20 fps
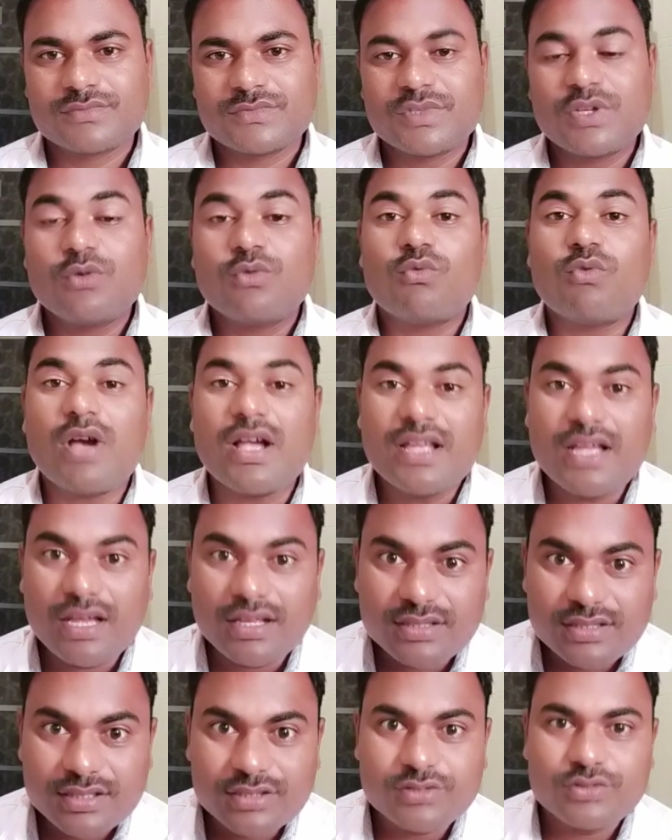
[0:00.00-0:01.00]
Why
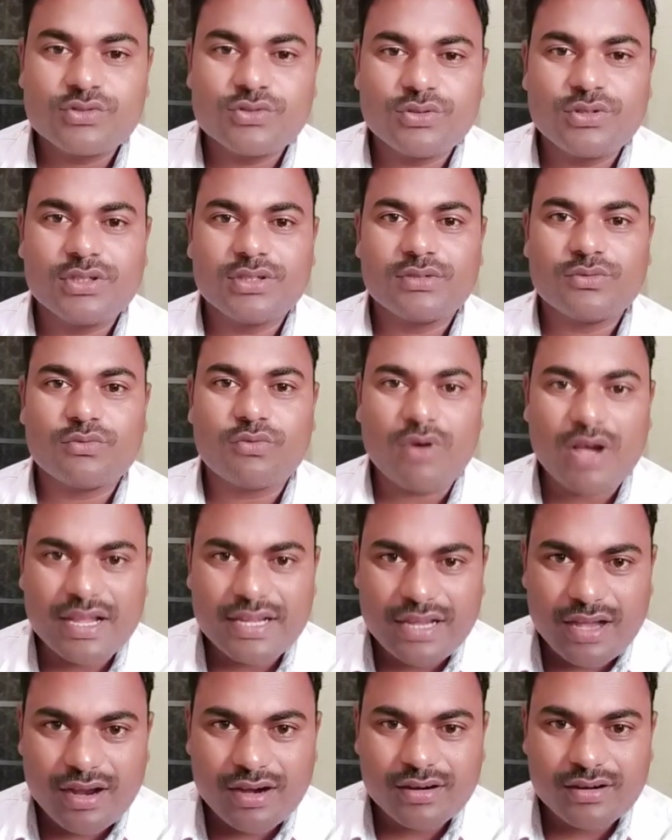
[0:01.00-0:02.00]
are they doing? Why
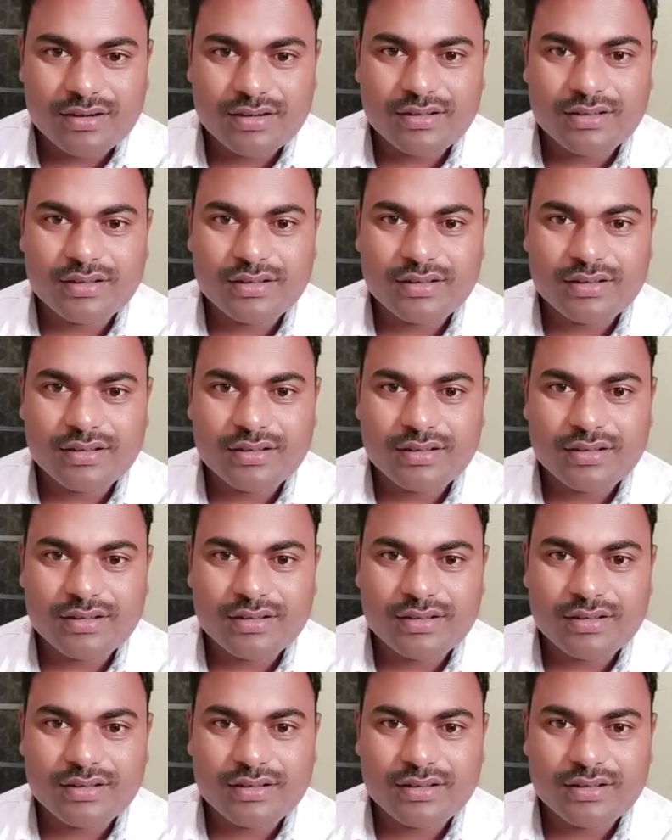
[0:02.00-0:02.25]
are